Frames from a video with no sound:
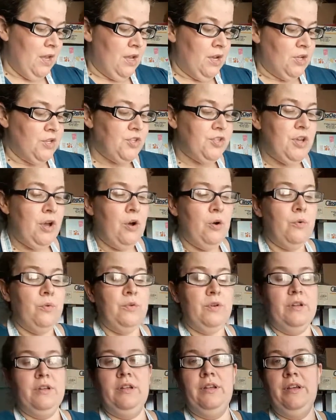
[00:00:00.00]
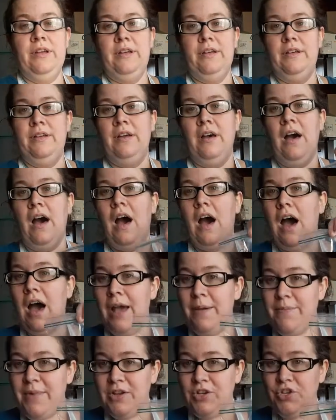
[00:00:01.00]
So I
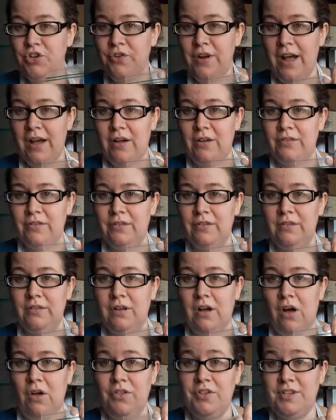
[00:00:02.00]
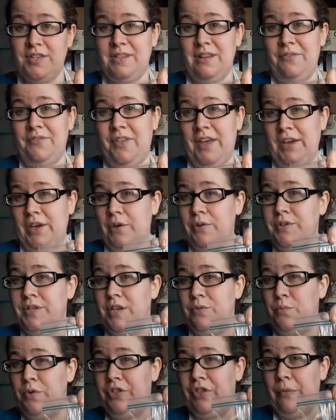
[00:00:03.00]
measure out all the stuff that goes
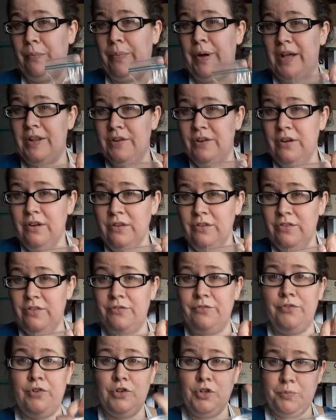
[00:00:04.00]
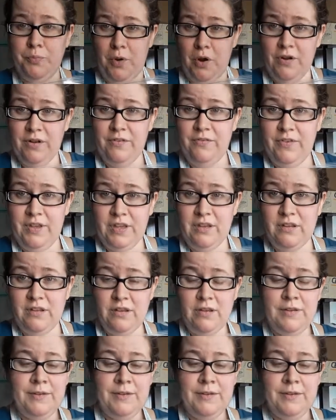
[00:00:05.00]
in with the butter, the first part of it,